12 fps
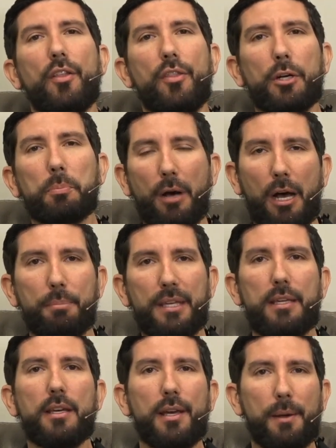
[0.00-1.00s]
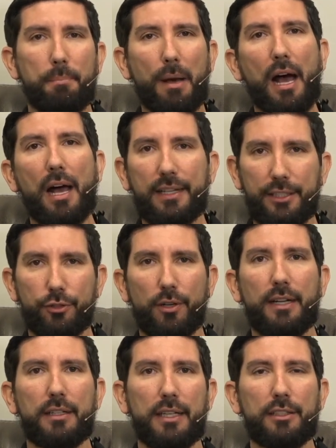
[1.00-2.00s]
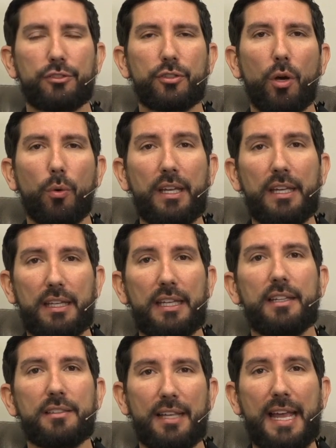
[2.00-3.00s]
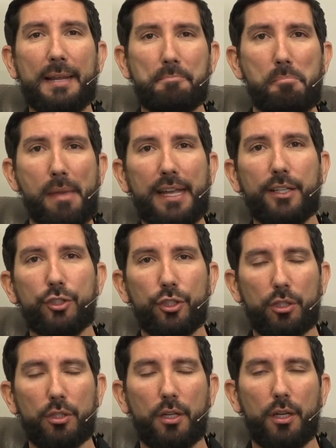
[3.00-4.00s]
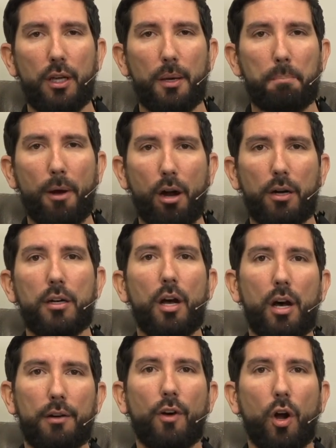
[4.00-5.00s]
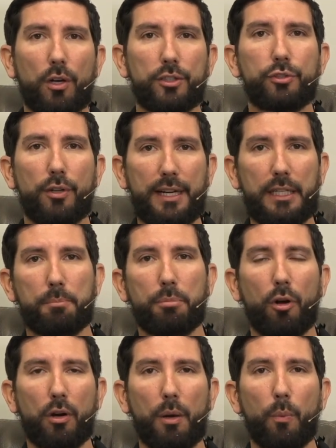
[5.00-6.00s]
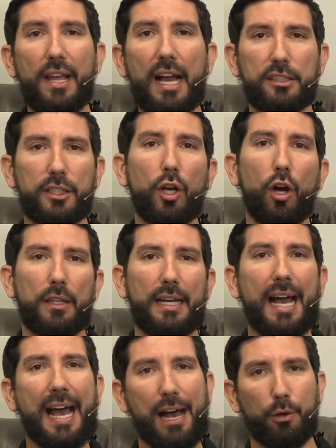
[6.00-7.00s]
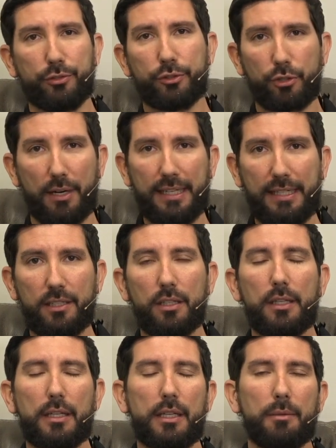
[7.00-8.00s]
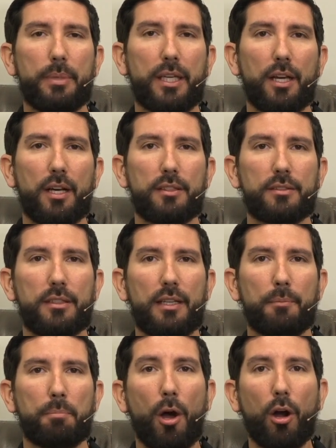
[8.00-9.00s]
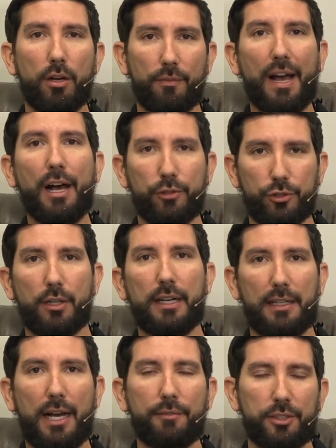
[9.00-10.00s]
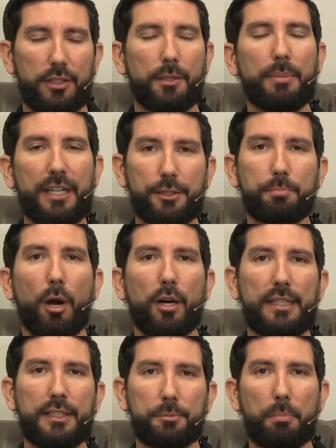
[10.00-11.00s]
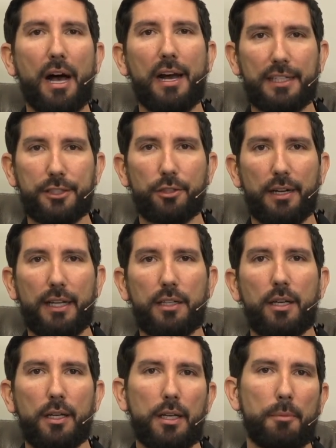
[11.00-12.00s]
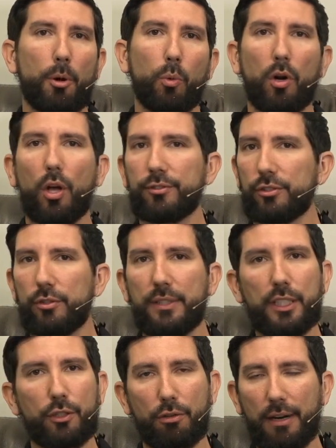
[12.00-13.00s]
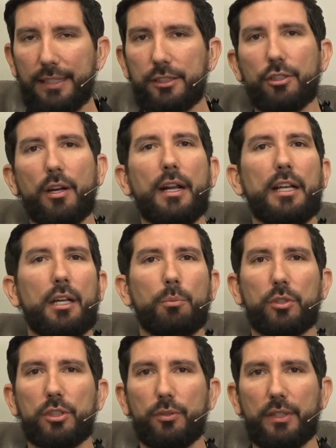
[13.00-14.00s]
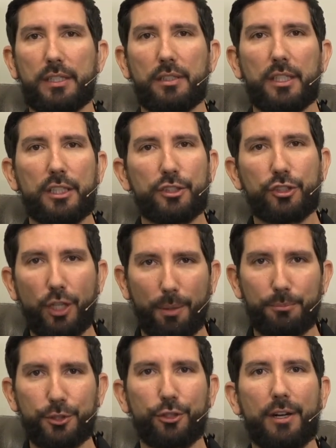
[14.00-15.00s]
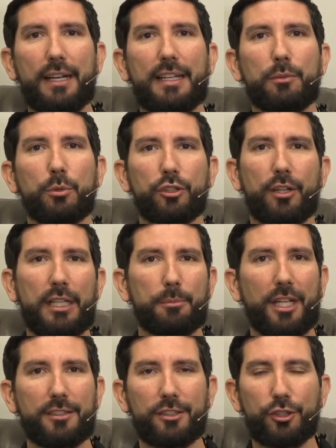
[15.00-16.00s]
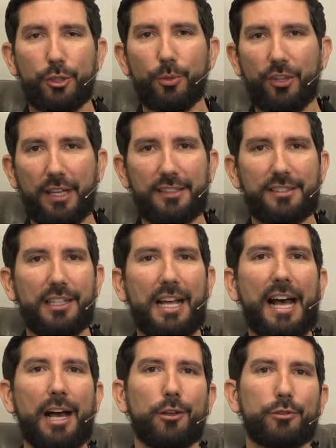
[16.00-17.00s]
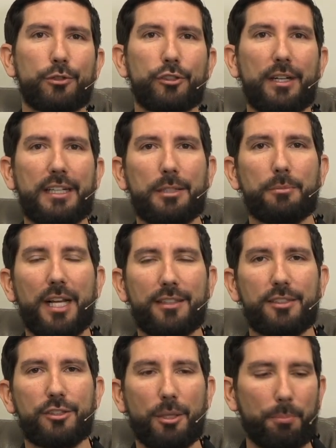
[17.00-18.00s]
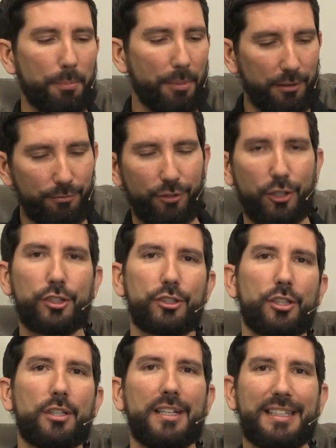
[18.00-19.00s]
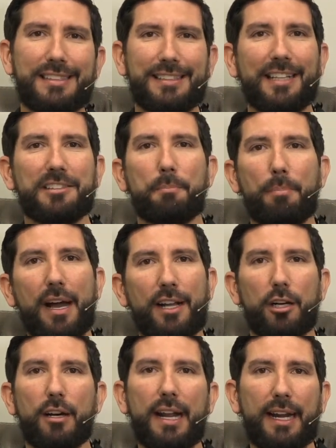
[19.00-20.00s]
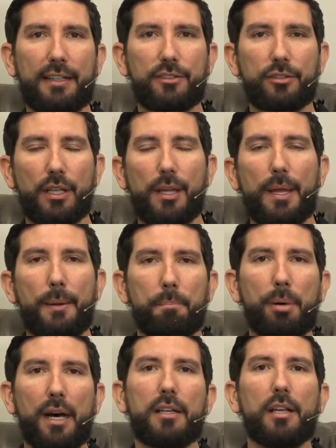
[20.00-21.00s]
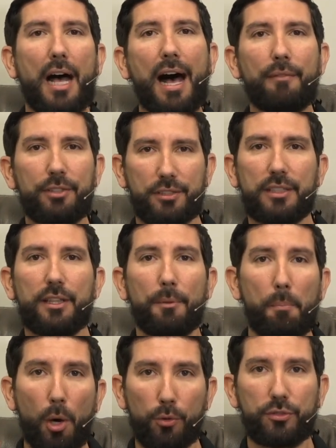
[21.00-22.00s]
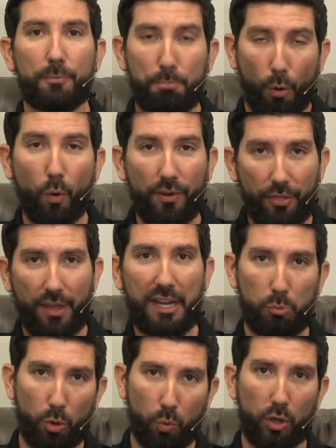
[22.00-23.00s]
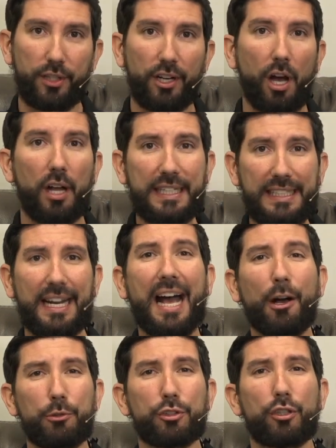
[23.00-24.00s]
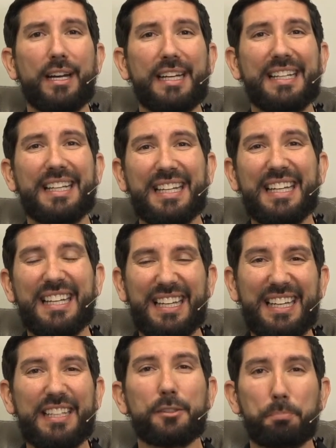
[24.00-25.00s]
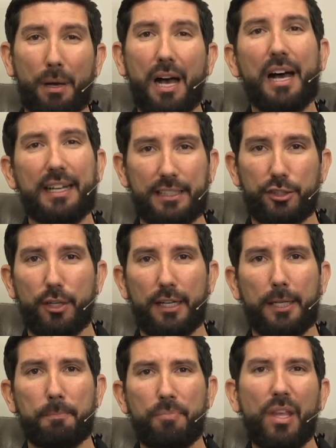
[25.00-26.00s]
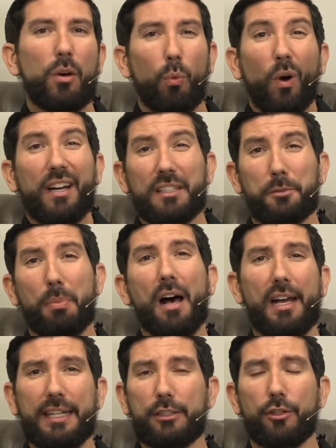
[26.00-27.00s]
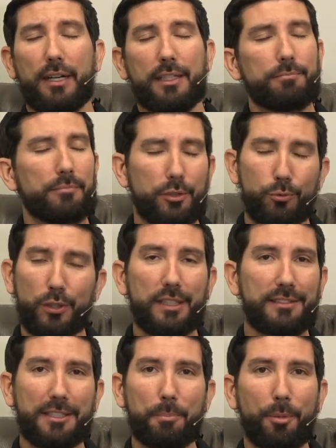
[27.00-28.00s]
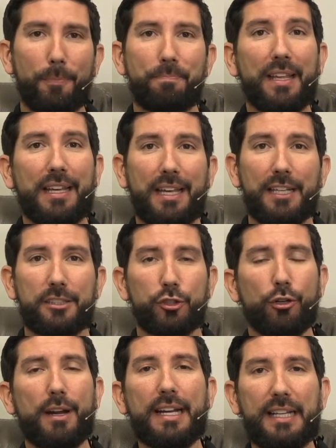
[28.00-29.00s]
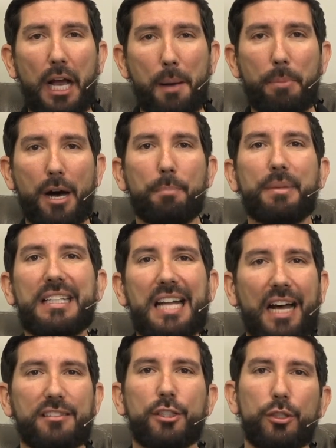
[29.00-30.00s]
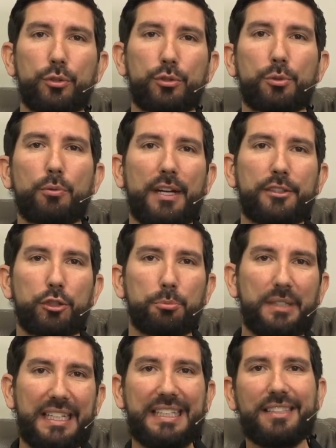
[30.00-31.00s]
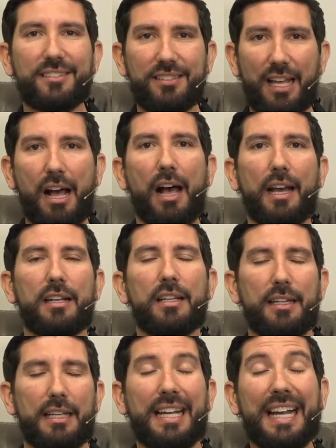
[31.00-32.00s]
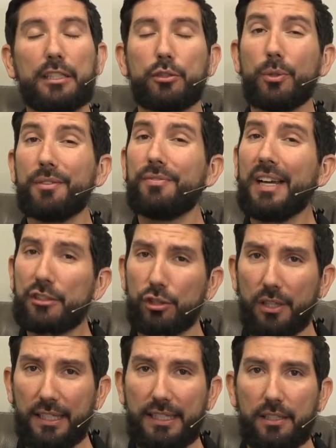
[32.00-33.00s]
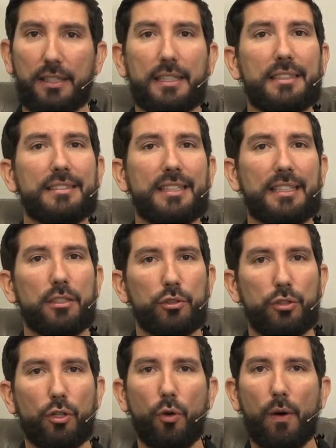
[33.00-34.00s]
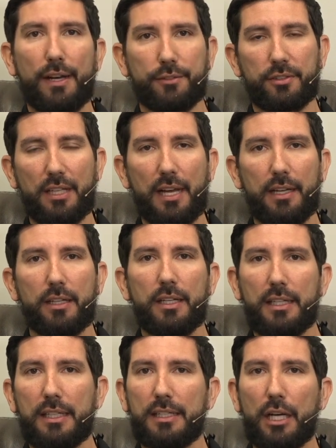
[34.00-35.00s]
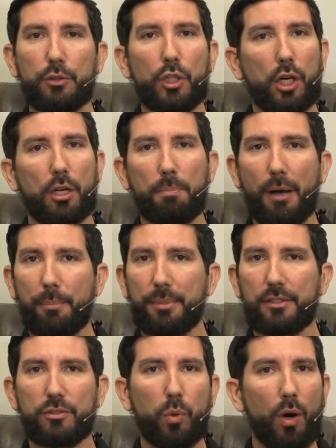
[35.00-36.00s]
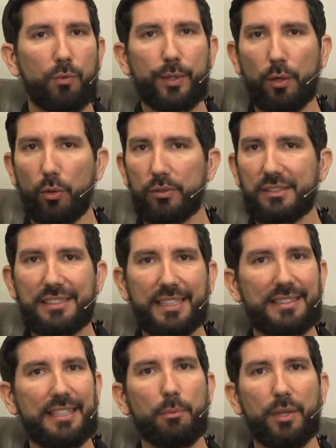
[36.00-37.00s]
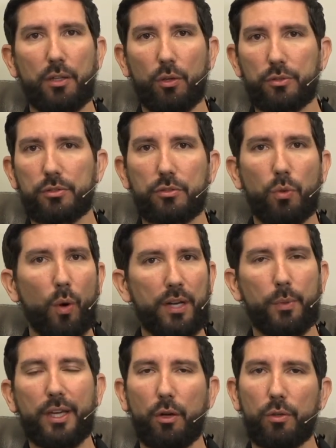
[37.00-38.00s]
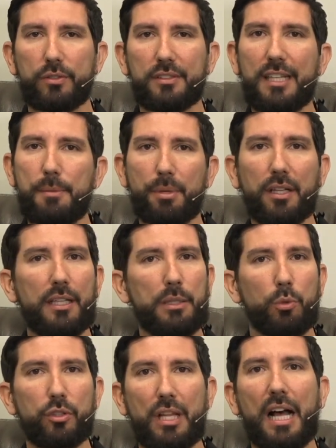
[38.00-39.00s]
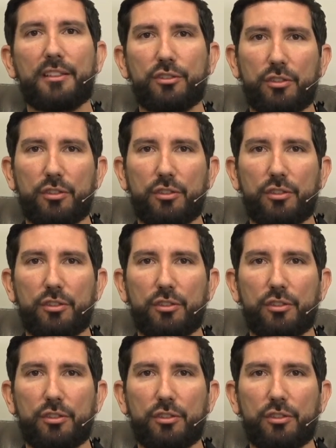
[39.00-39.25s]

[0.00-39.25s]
their puppy potty trained. And so it is a major part of our training program. We actually call it house training, because part of house training, obviously the biggest part, is potty training, but we're also doing crate training, and we're doing jump training. We're training them not to chew things in the house. We're training them not to jump up on furniture, not to bite our hands. But obviously the most important thing we're working on in house training is potty training. What is potty training? It's really simple. It's training a puppy not to use the restroom inside and to eventually signal to go outside. Now, younger puppies, 12-week-olds, 16-week-olds, 20-week-olds, typically will not